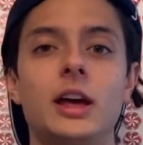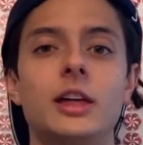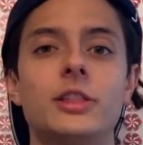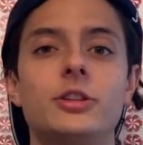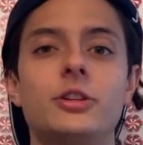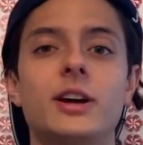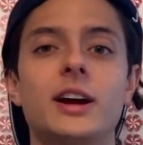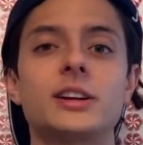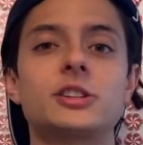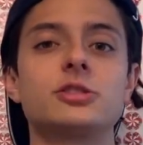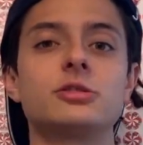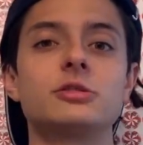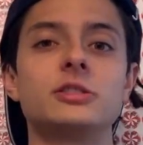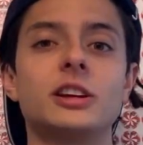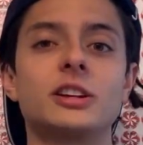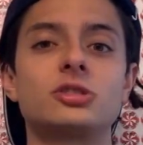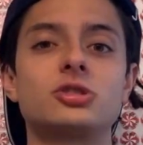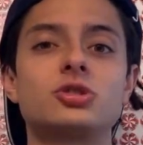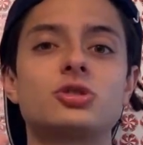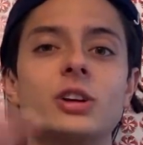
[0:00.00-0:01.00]
they're actually
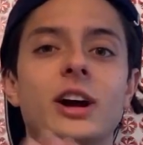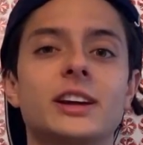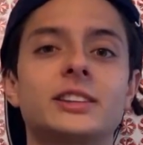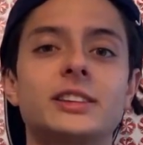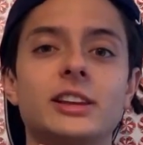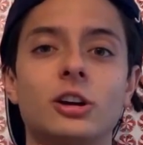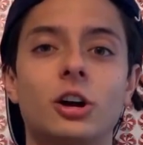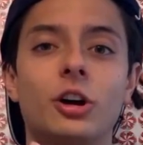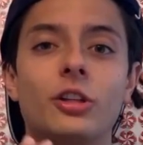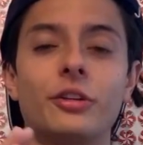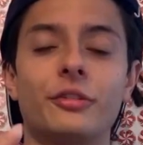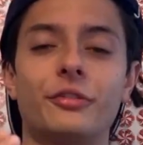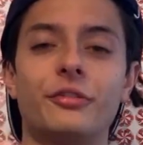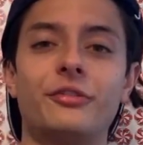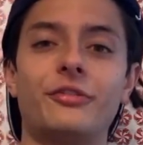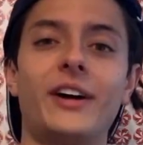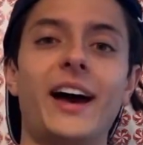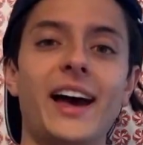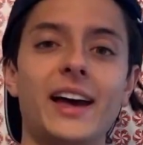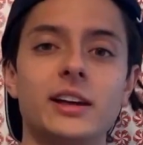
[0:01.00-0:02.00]
extracting all the
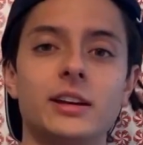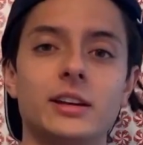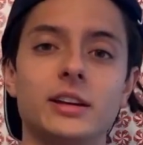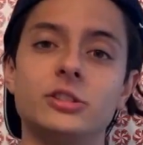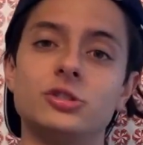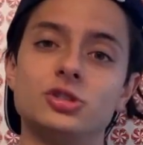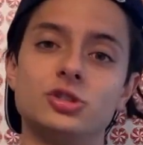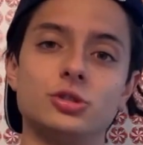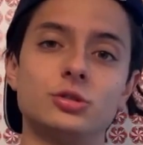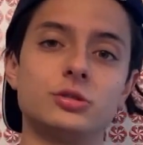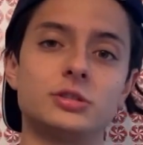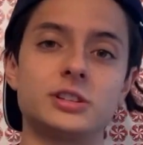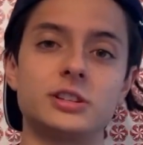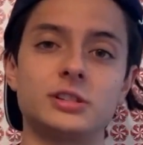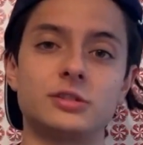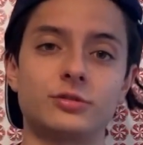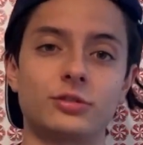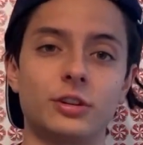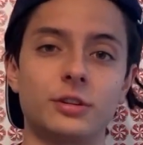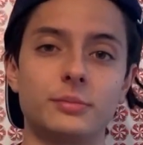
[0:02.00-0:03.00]
fat and
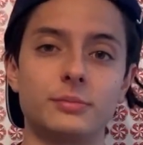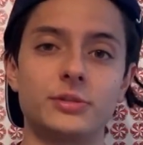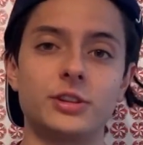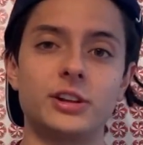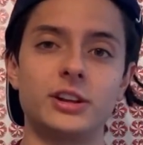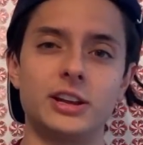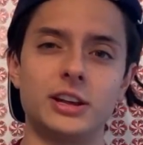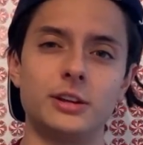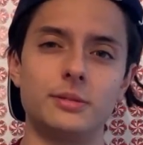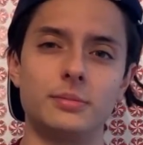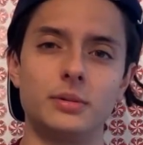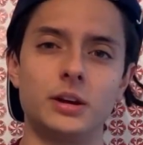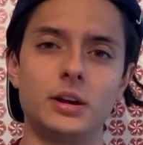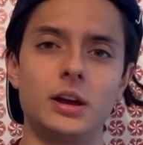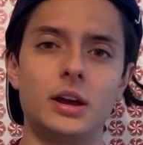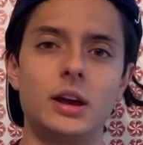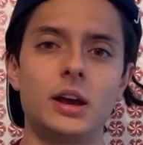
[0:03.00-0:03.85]
juices from the nib,